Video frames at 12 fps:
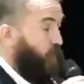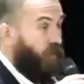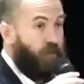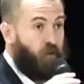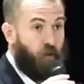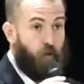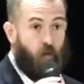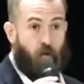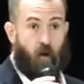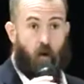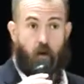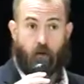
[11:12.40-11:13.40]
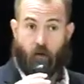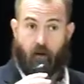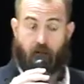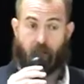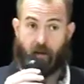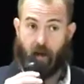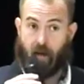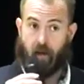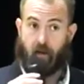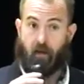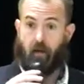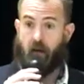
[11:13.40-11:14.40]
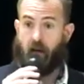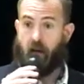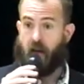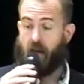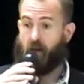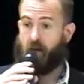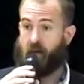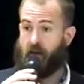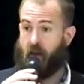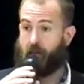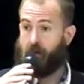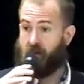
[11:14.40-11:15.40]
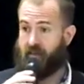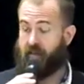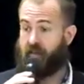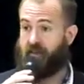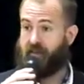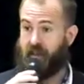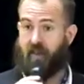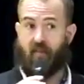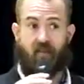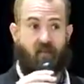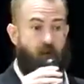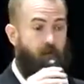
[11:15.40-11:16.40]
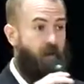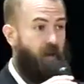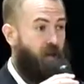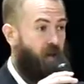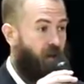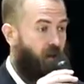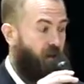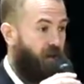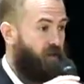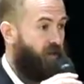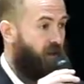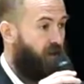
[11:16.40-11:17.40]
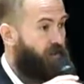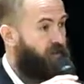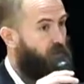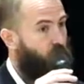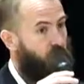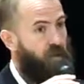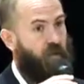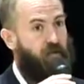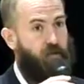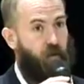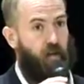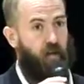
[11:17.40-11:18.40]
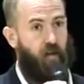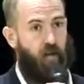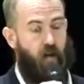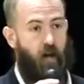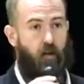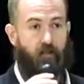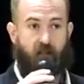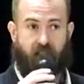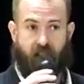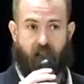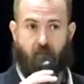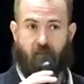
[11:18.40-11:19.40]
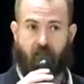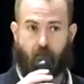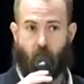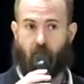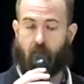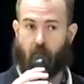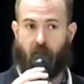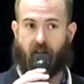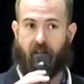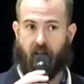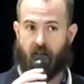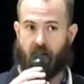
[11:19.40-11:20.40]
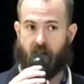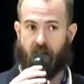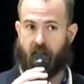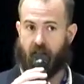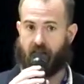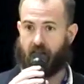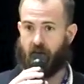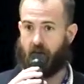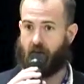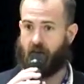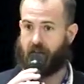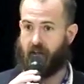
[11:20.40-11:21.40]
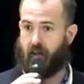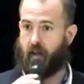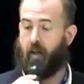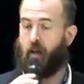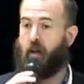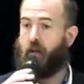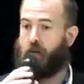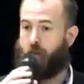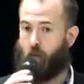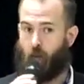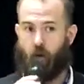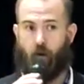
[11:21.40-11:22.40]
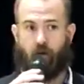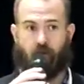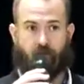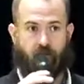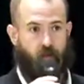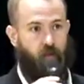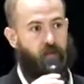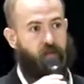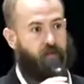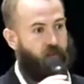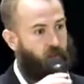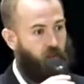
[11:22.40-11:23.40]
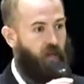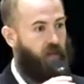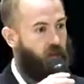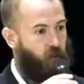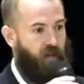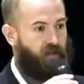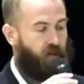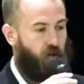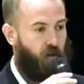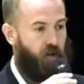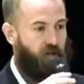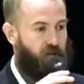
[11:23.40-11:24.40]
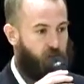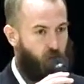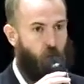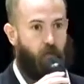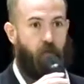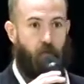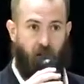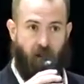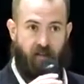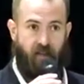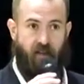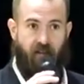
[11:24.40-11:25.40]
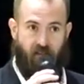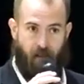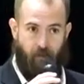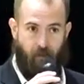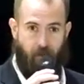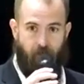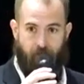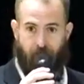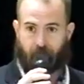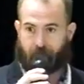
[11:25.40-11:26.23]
we went to our accrediting body and got permission to stand this up, and I'd like to announce that we have started the Academy School of Blockchain at Kingsland University, the world's first fully US accredited school for blockchain development.